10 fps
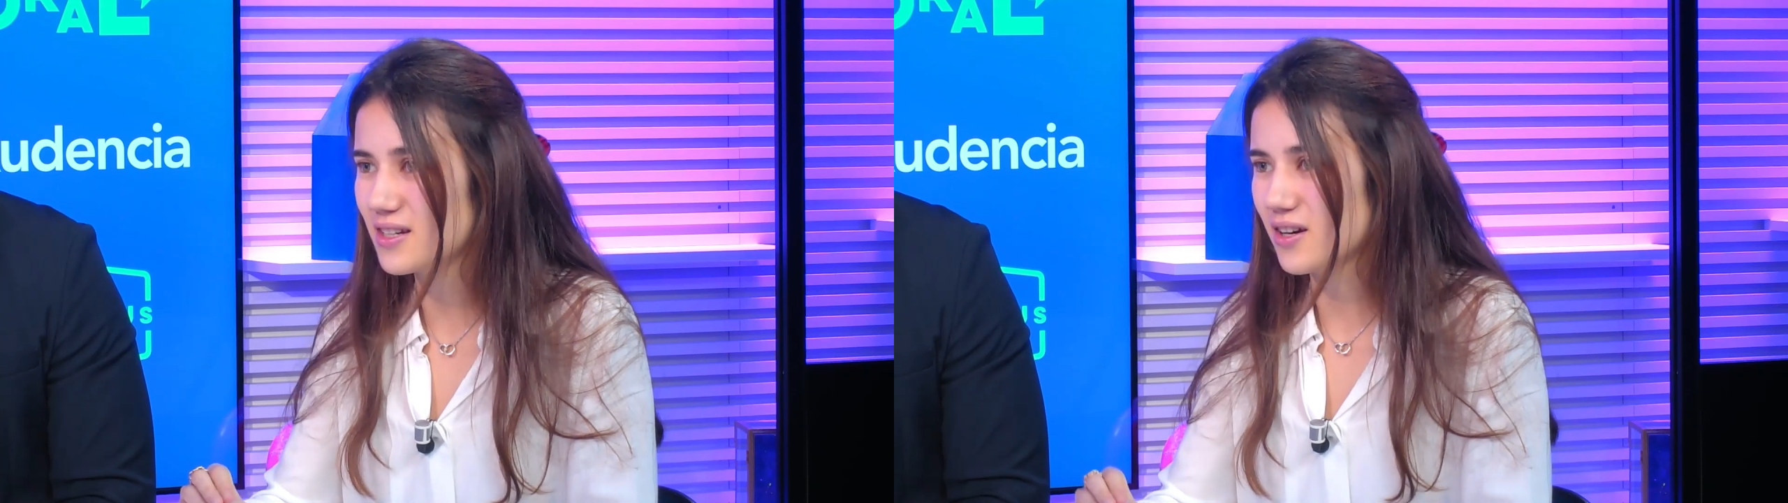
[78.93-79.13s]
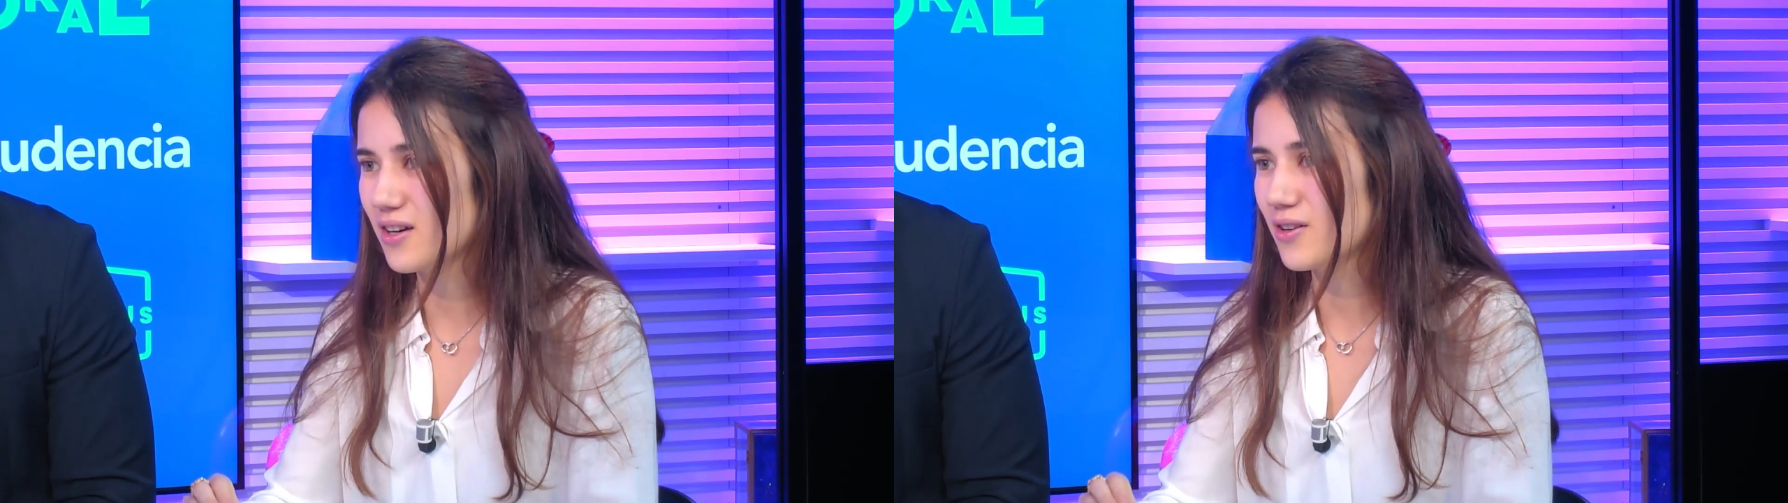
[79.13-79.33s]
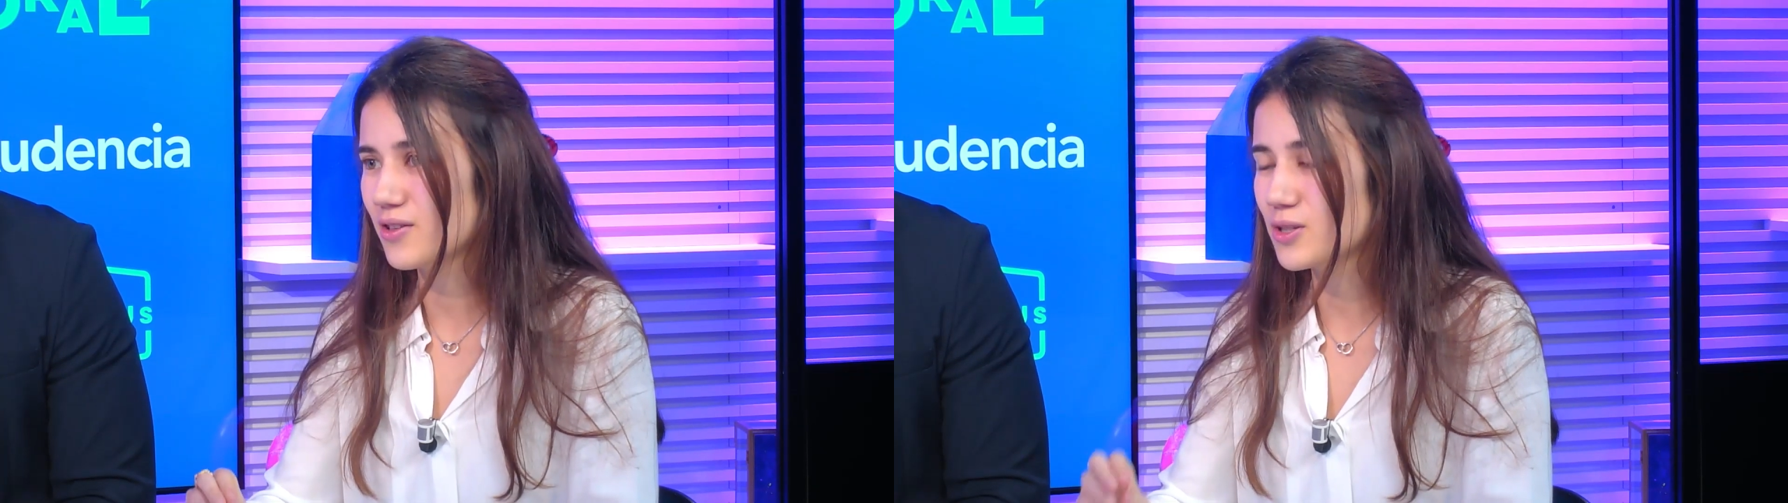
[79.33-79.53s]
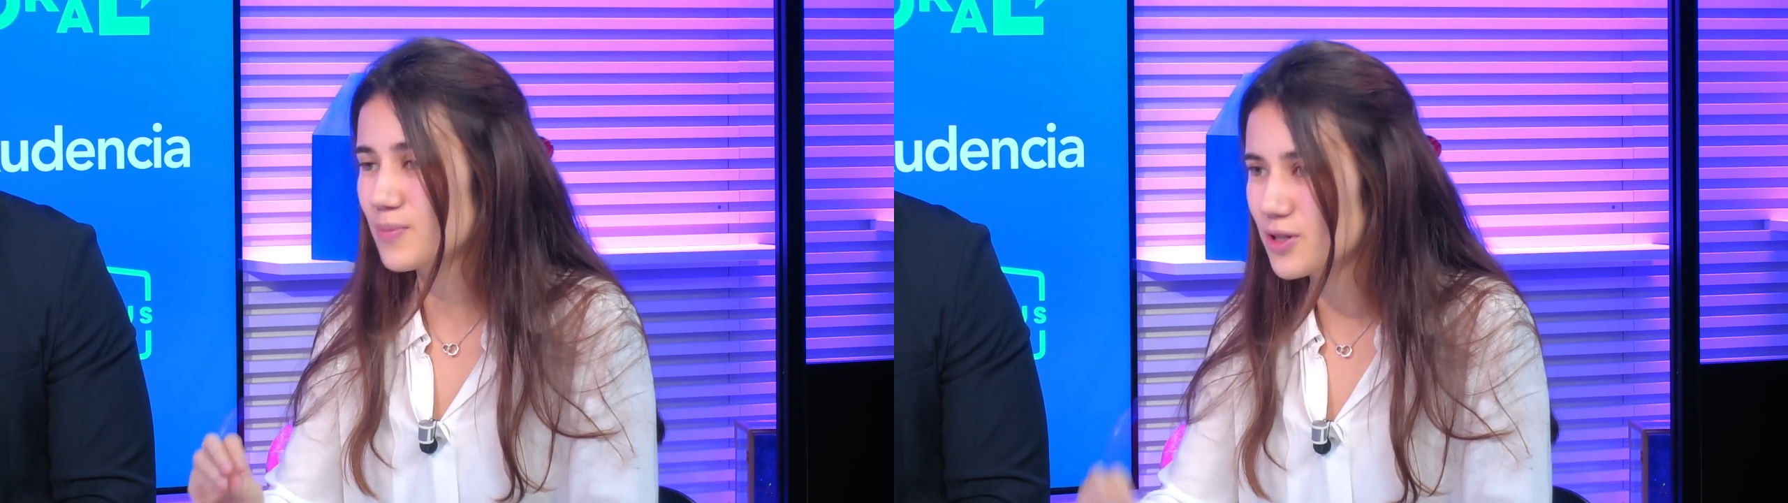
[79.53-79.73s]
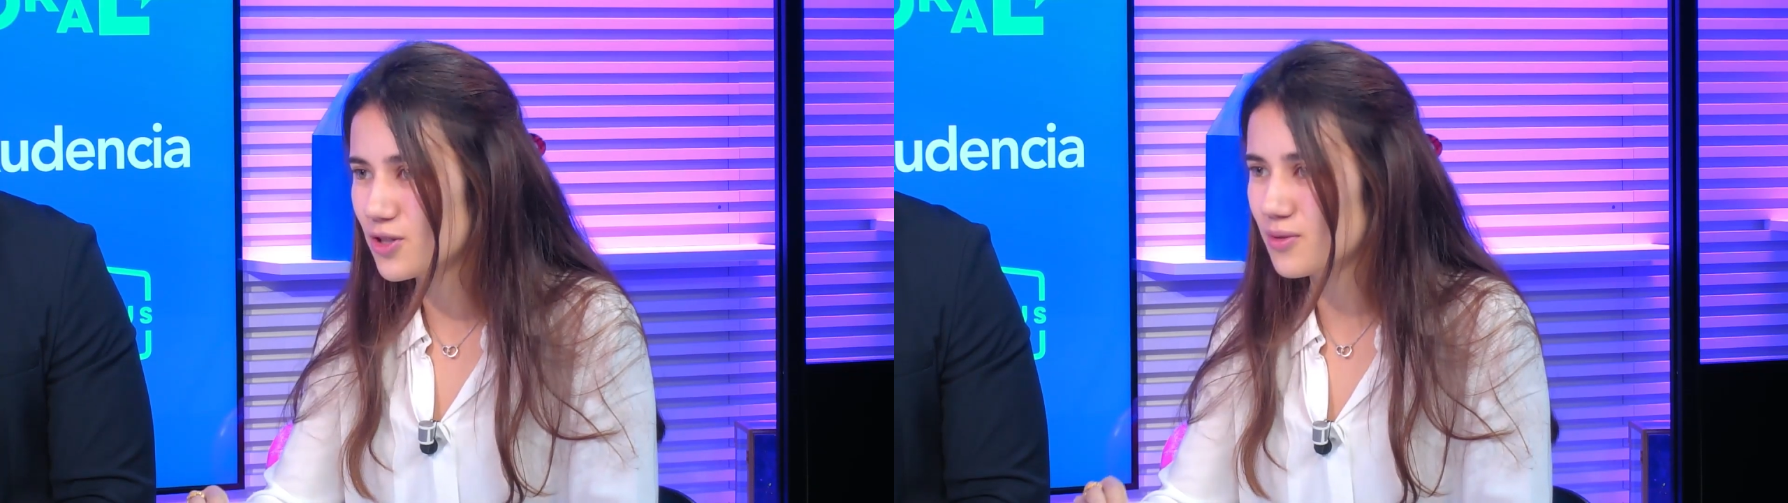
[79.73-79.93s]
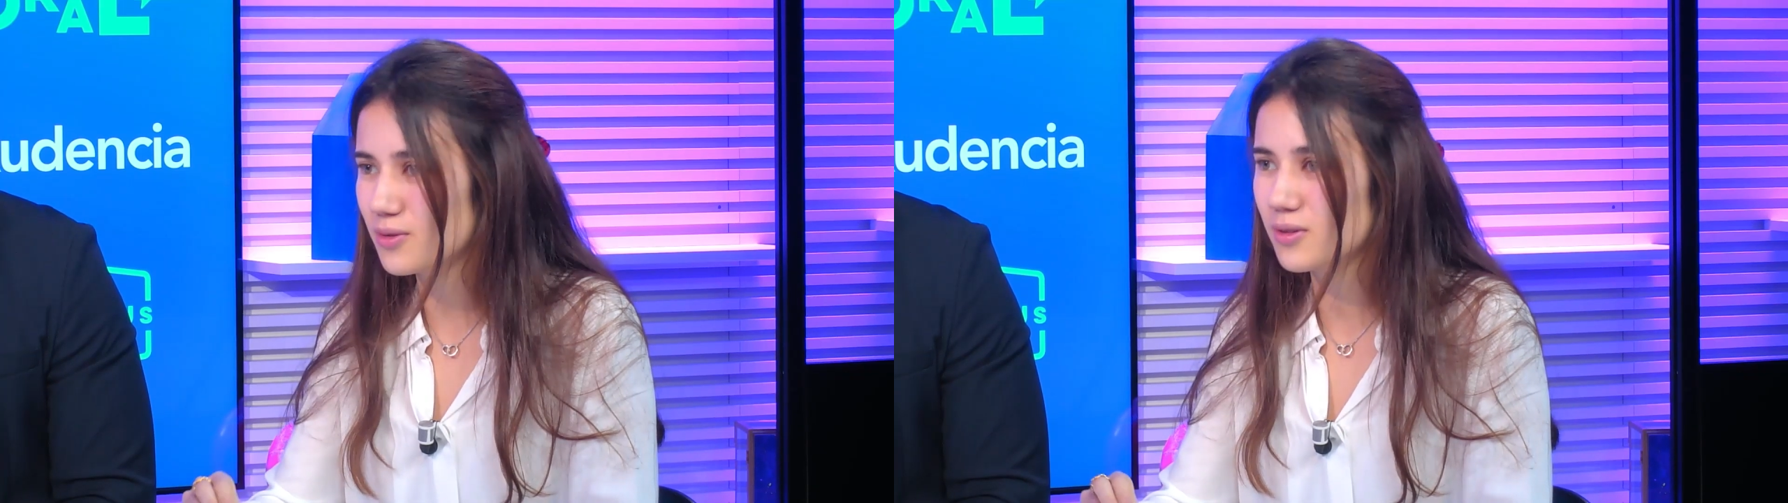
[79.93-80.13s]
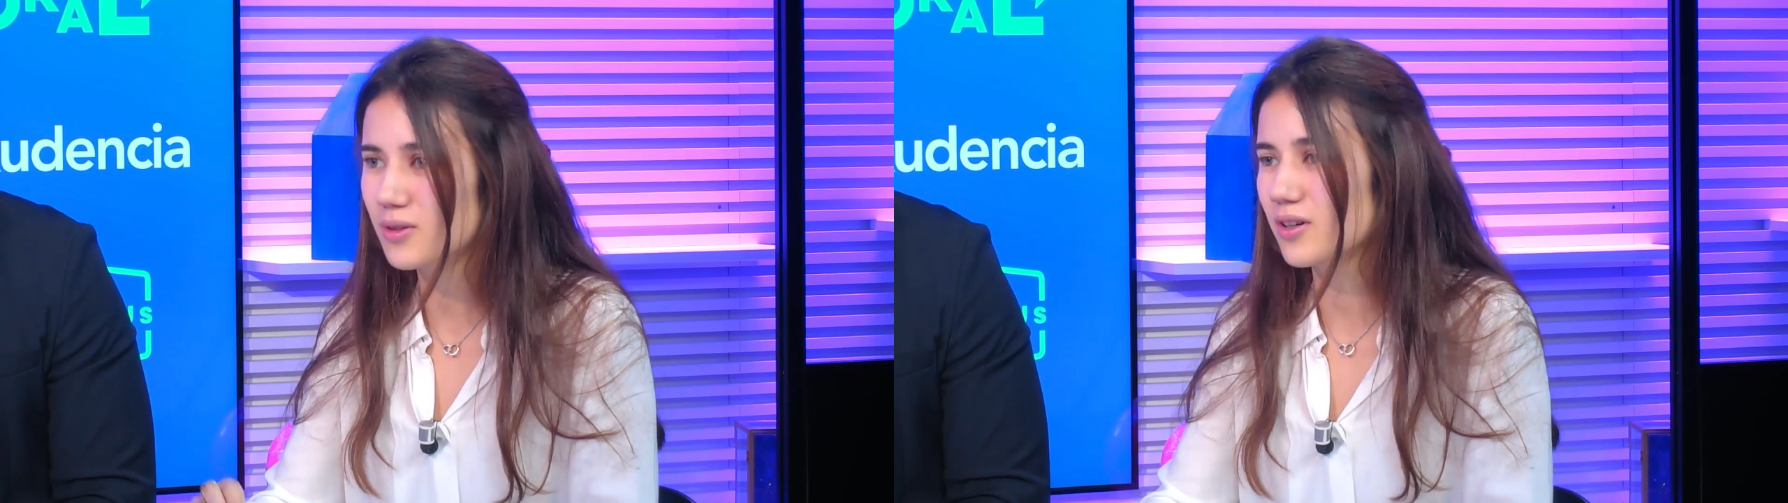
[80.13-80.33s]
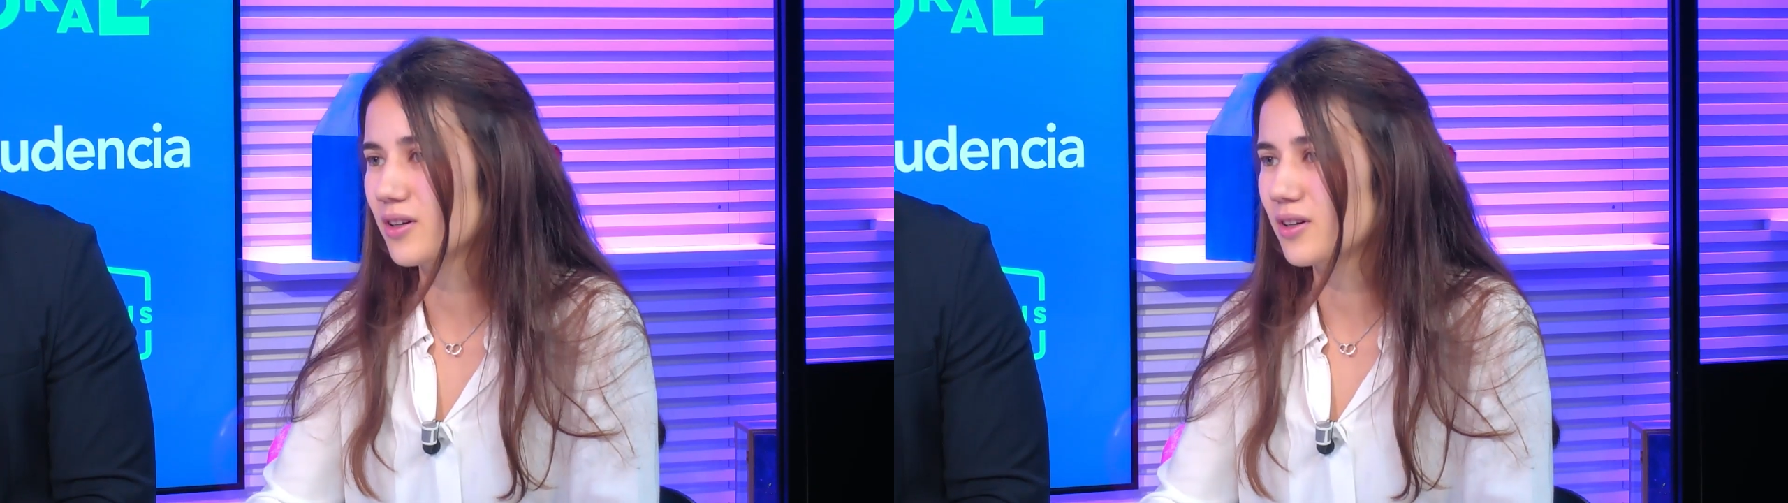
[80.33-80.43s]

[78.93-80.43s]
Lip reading: a special